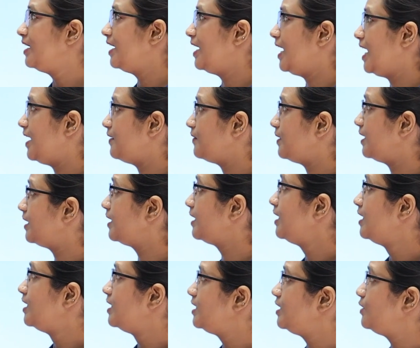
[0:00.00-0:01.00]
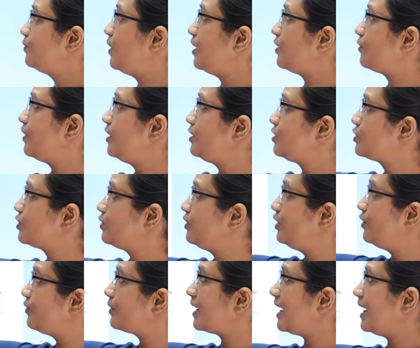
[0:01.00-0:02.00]
Herein, you are going to
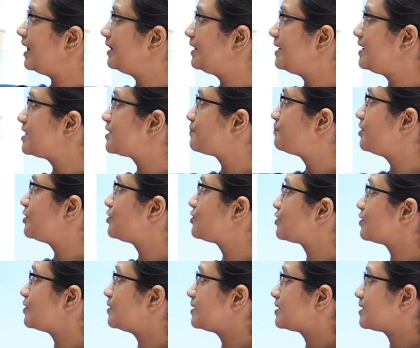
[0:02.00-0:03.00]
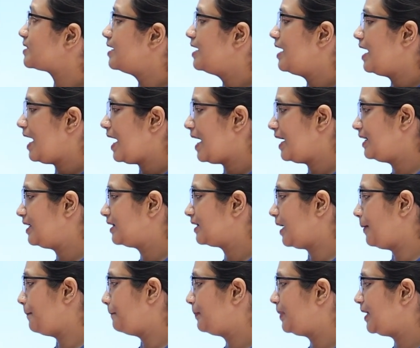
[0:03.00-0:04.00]
look at these pictures and
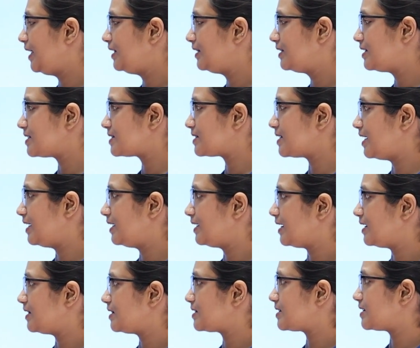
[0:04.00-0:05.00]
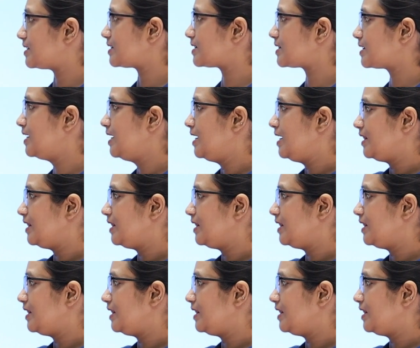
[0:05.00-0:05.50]
complete the sentences.